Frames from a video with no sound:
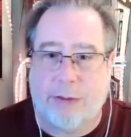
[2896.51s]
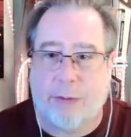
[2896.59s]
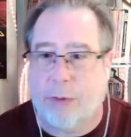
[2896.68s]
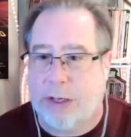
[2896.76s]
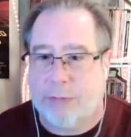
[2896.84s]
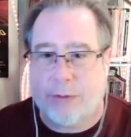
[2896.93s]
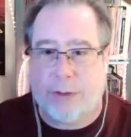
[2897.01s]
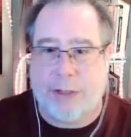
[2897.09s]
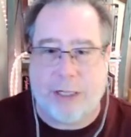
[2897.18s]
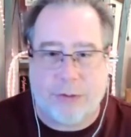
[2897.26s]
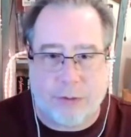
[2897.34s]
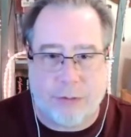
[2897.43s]
that whatever the
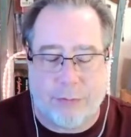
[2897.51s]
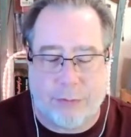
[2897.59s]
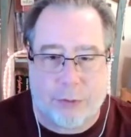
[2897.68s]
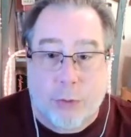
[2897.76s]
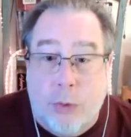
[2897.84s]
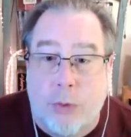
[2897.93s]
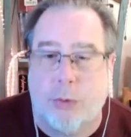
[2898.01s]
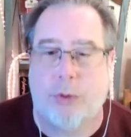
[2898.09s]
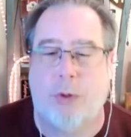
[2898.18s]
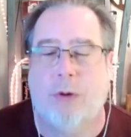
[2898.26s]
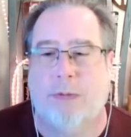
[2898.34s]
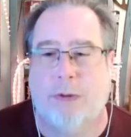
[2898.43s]
nature of the true
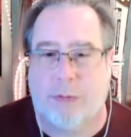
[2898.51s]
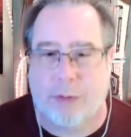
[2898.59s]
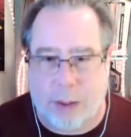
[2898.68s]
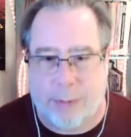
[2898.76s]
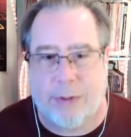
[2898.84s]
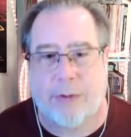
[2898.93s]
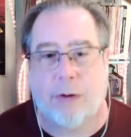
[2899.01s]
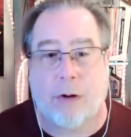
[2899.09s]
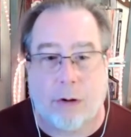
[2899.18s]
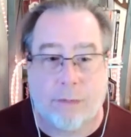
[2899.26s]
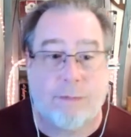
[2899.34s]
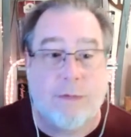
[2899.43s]
UFO phenomena, there
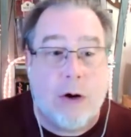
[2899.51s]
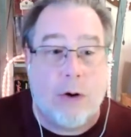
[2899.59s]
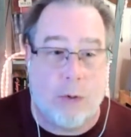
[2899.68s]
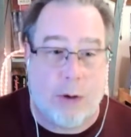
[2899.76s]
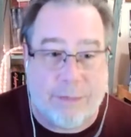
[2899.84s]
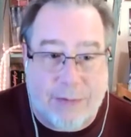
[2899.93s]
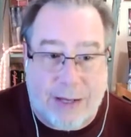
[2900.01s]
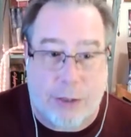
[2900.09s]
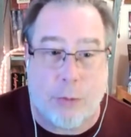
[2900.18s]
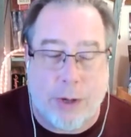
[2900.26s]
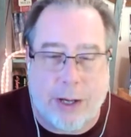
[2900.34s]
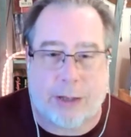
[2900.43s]
are faux,
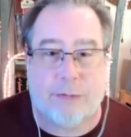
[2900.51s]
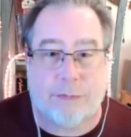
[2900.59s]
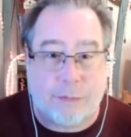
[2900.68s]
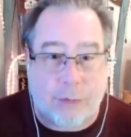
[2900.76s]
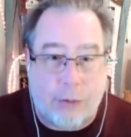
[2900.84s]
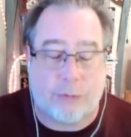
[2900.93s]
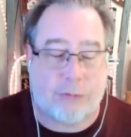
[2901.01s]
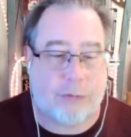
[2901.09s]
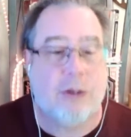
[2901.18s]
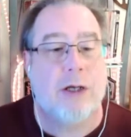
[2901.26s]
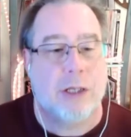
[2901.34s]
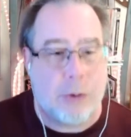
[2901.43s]
F-A-U-X, false
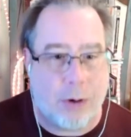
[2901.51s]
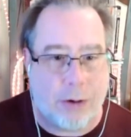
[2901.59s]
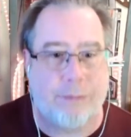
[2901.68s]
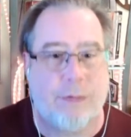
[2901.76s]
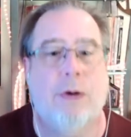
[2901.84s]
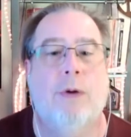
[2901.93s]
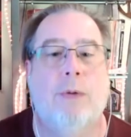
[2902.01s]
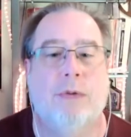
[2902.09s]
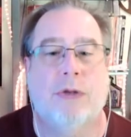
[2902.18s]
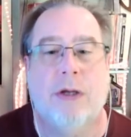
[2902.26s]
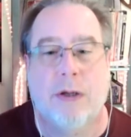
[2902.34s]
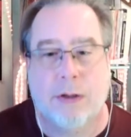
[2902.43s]
UFOs